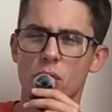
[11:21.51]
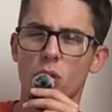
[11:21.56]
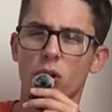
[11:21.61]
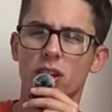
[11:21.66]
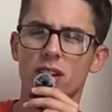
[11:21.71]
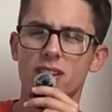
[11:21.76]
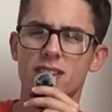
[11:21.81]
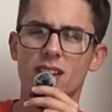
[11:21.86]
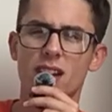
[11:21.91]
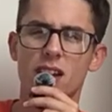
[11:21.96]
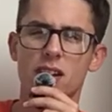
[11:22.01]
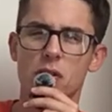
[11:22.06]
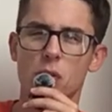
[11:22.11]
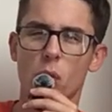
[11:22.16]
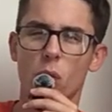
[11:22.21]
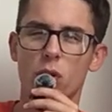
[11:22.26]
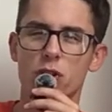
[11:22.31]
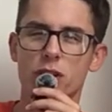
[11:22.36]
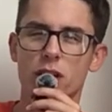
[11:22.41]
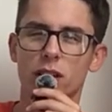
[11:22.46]
Courtland Sutton
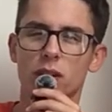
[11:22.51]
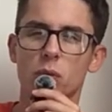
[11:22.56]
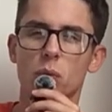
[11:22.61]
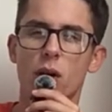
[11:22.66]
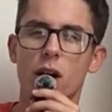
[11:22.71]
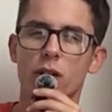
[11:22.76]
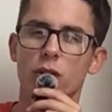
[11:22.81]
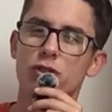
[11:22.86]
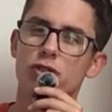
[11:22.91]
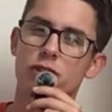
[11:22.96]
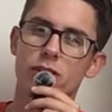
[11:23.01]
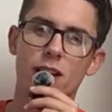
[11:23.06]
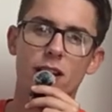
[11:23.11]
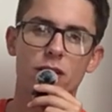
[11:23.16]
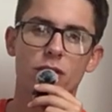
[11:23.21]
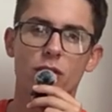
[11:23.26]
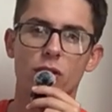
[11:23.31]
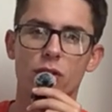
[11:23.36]
or Jalen Waddle just out of